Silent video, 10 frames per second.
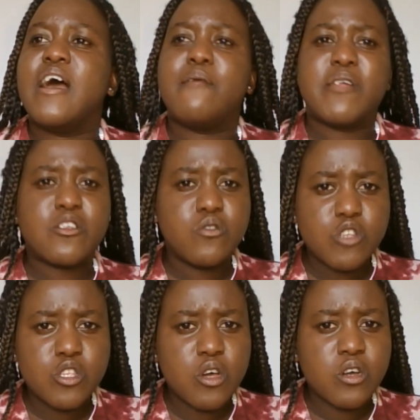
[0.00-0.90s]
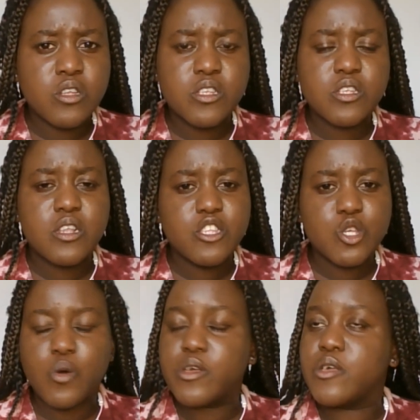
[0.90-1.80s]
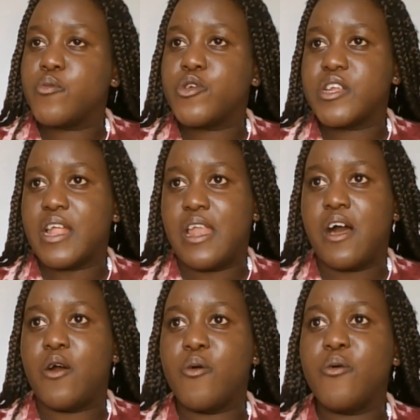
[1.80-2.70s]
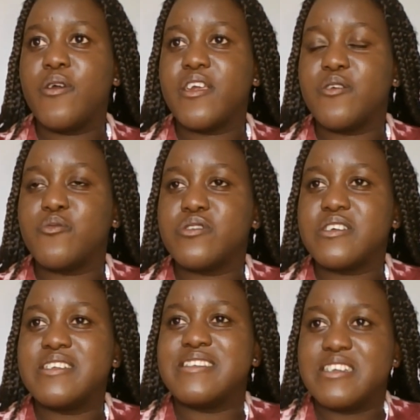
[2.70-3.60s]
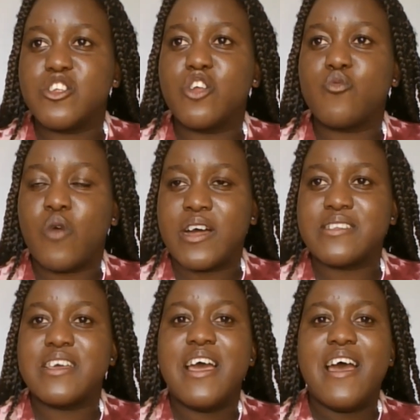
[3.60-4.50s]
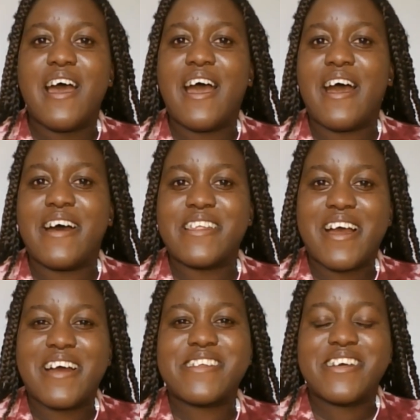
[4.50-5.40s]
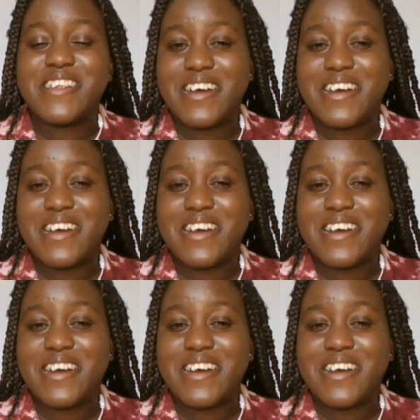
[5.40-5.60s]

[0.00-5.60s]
I'm like, no, it's not, let's go. He wouldn't allow. He did not want. And